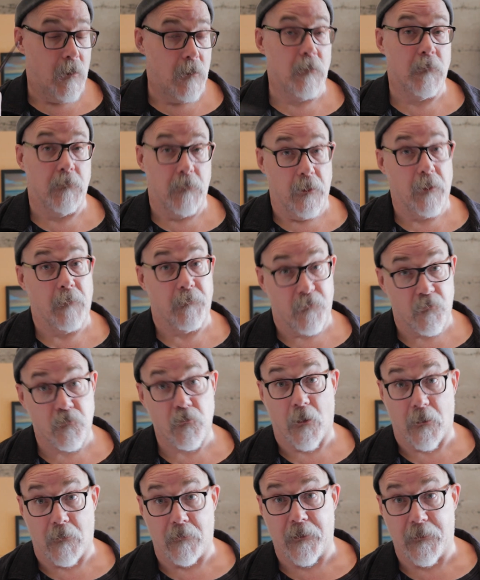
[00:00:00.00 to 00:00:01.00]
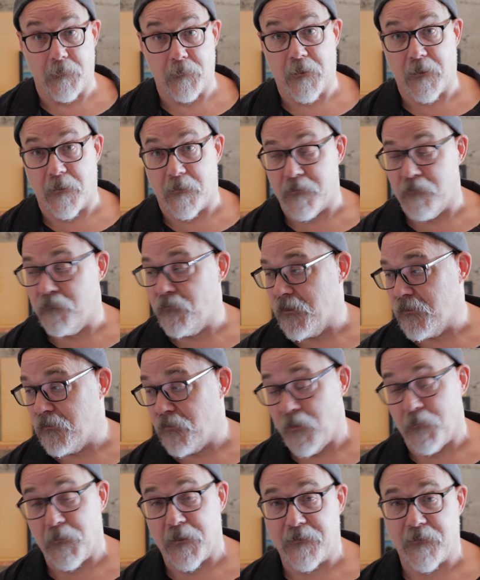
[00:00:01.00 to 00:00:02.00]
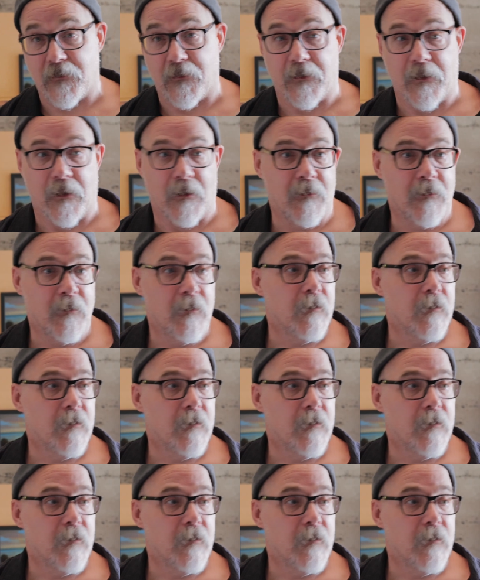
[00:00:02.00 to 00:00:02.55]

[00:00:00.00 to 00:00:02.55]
And I'm struggling because of it, let me tell you.